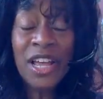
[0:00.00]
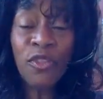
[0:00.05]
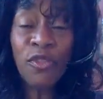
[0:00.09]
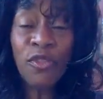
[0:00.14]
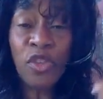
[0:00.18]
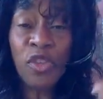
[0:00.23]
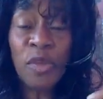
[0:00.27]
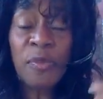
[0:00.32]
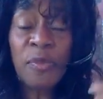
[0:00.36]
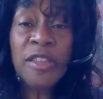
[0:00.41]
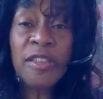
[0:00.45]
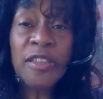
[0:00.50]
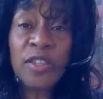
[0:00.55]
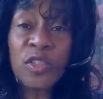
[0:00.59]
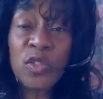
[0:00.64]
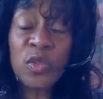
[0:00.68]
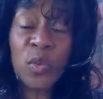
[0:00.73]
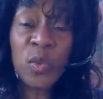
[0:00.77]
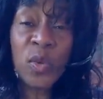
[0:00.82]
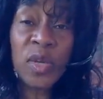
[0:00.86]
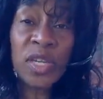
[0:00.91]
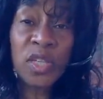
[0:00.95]
Flipping the
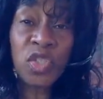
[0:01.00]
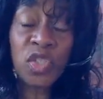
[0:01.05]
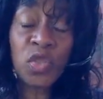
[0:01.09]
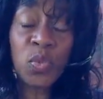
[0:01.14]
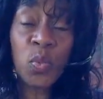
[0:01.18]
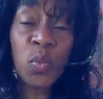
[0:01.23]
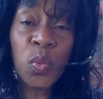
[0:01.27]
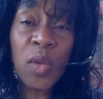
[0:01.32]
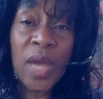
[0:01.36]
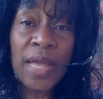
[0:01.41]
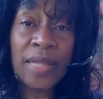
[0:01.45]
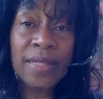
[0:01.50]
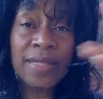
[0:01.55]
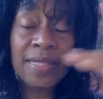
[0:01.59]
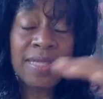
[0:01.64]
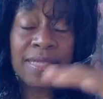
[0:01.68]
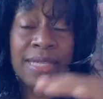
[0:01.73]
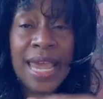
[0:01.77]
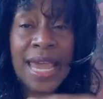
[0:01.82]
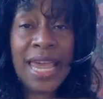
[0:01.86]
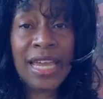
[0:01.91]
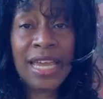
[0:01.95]
switch and
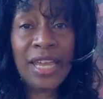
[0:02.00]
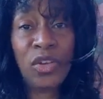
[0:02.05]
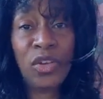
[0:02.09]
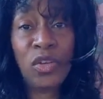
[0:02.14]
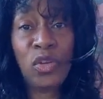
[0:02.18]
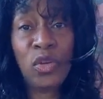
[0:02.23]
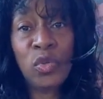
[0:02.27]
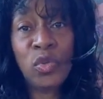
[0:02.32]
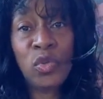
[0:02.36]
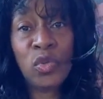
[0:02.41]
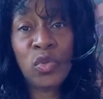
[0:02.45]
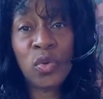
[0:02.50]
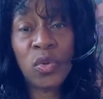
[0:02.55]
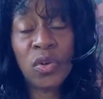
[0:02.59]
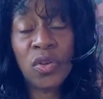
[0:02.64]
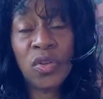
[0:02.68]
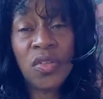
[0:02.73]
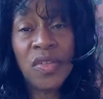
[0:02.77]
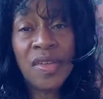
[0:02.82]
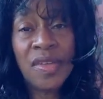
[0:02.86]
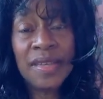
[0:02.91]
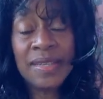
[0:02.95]
staying in
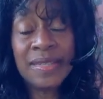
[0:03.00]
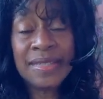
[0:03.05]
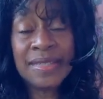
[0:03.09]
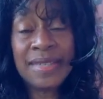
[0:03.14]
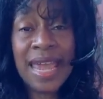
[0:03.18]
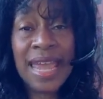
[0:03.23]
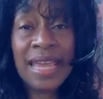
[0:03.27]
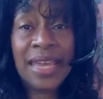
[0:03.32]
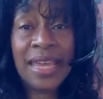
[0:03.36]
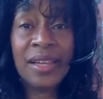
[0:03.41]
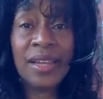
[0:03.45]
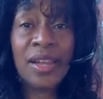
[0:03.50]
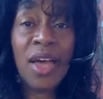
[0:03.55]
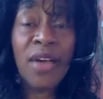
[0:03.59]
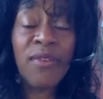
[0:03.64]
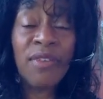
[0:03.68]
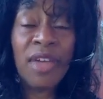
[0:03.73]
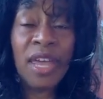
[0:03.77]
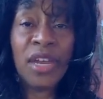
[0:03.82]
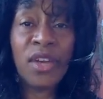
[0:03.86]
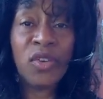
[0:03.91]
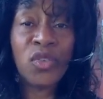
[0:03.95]
neutral, staying in
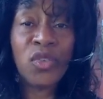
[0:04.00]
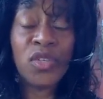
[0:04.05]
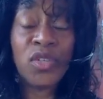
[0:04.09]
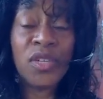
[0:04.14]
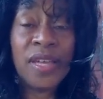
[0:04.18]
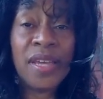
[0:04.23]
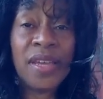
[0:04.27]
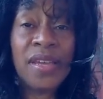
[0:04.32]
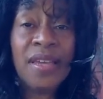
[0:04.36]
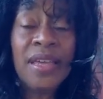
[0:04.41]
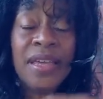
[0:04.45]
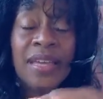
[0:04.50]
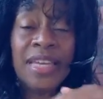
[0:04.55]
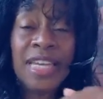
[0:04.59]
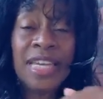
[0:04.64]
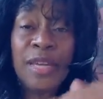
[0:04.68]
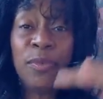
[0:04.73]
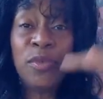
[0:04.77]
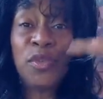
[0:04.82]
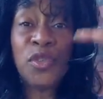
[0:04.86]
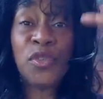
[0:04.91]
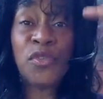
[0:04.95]
love energy
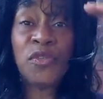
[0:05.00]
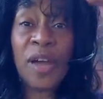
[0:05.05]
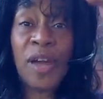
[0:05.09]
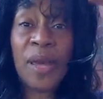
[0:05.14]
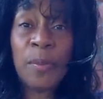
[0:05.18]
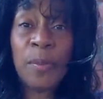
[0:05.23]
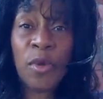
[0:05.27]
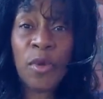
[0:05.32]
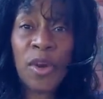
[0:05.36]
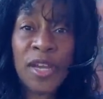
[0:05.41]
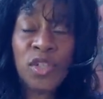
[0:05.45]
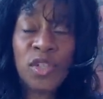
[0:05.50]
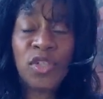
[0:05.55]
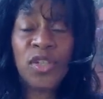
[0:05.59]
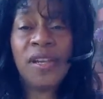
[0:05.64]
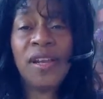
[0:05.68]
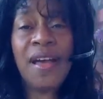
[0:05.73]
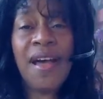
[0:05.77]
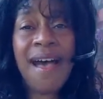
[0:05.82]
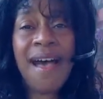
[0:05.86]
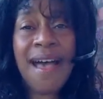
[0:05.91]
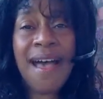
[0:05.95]
keeps your
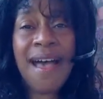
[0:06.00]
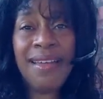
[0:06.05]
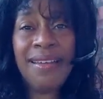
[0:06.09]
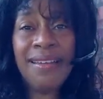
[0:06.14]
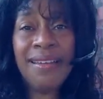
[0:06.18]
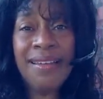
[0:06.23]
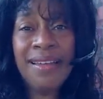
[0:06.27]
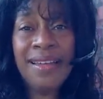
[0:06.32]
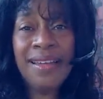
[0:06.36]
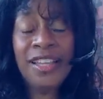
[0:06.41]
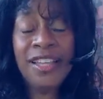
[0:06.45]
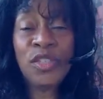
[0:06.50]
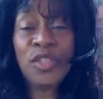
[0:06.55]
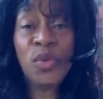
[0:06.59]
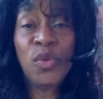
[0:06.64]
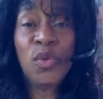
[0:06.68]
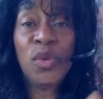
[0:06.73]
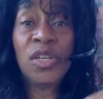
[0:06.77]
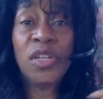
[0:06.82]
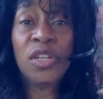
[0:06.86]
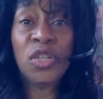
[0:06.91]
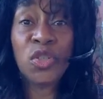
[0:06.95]
vibration high, so
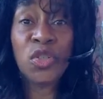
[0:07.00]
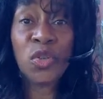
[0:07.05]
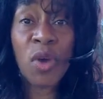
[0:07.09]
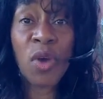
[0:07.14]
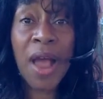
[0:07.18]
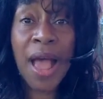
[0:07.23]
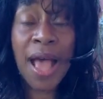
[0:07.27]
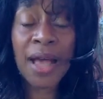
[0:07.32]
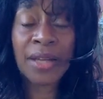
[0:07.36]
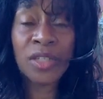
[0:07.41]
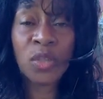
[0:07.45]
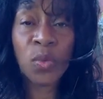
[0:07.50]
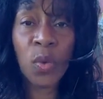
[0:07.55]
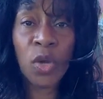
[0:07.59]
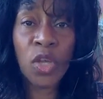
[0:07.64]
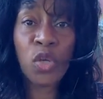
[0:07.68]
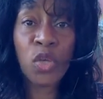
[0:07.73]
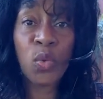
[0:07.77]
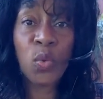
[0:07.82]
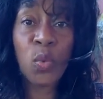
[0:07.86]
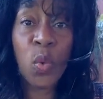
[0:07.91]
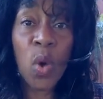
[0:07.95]
you can attract what
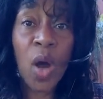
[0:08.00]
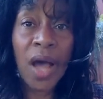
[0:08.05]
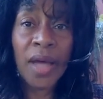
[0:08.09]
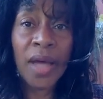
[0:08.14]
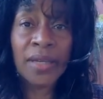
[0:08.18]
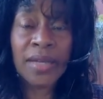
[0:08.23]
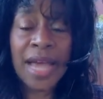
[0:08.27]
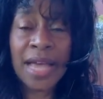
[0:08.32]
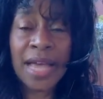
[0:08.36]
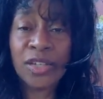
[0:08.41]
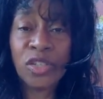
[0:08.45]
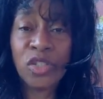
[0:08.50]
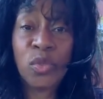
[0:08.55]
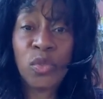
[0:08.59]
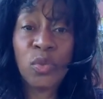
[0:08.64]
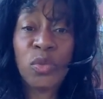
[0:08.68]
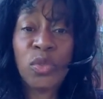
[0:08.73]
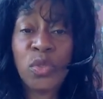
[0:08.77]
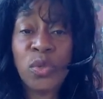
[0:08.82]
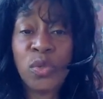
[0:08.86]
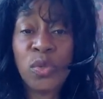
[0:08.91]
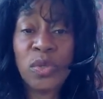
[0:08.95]
you want as you
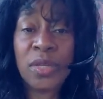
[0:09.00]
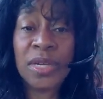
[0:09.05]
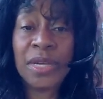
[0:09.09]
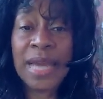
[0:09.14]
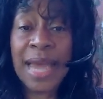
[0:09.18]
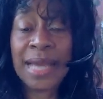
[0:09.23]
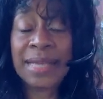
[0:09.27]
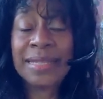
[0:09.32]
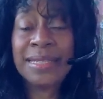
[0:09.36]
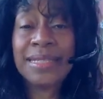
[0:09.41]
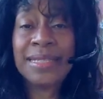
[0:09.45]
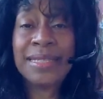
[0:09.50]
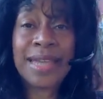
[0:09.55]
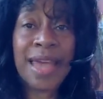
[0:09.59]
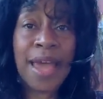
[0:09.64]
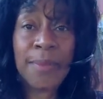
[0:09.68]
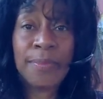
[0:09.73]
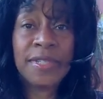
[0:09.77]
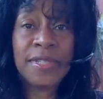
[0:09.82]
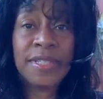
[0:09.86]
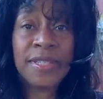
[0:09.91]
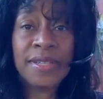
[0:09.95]
do the next
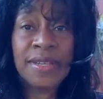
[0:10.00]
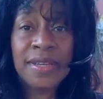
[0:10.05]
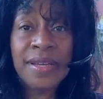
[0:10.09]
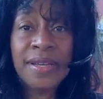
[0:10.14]
steps.